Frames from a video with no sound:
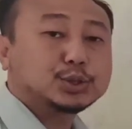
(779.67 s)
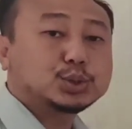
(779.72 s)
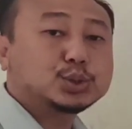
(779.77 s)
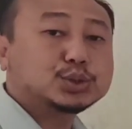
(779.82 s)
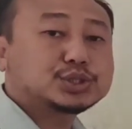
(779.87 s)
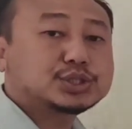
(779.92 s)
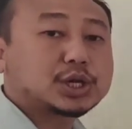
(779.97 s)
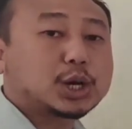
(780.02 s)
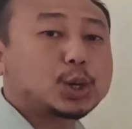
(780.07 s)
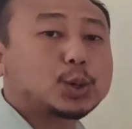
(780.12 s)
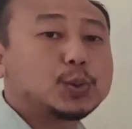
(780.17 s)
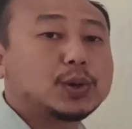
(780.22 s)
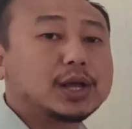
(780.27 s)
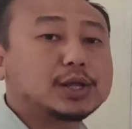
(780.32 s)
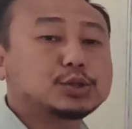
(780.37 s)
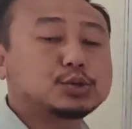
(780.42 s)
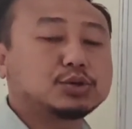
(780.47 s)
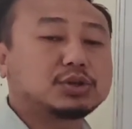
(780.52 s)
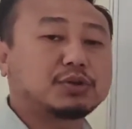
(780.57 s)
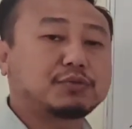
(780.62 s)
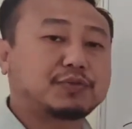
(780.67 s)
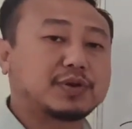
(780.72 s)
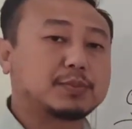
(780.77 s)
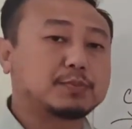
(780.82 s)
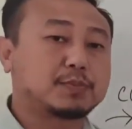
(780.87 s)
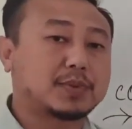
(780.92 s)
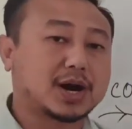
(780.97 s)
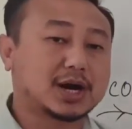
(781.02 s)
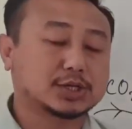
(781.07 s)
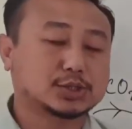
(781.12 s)
to circulate to different
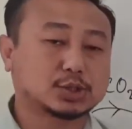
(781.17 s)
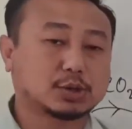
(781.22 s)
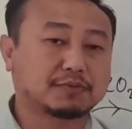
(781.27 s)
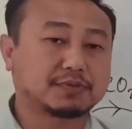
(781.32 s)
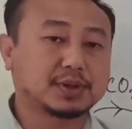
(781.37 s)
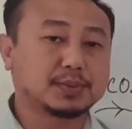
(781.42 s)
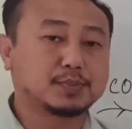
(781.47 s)
parts of the